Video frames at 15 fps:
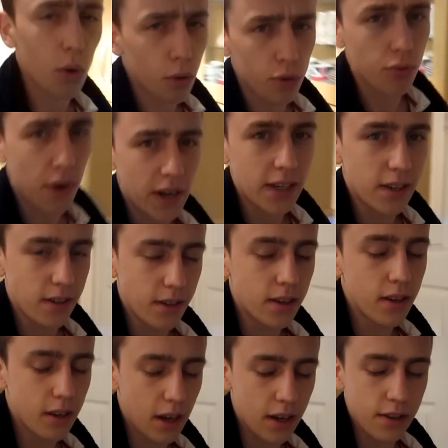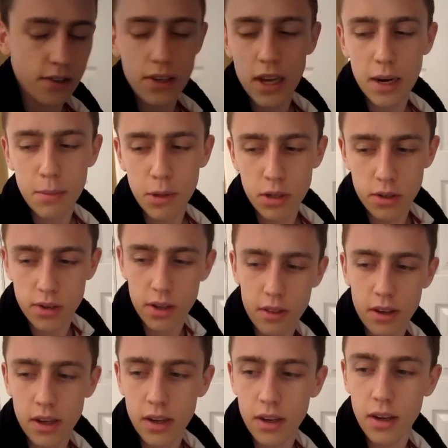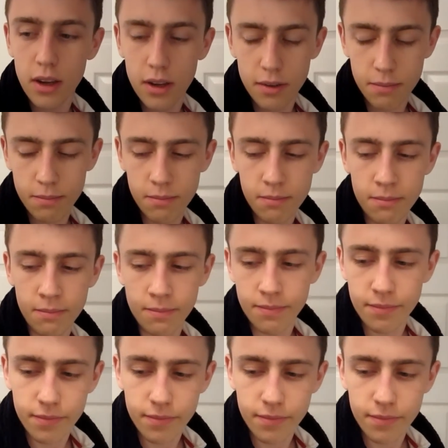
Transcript: underrated as animals, I think.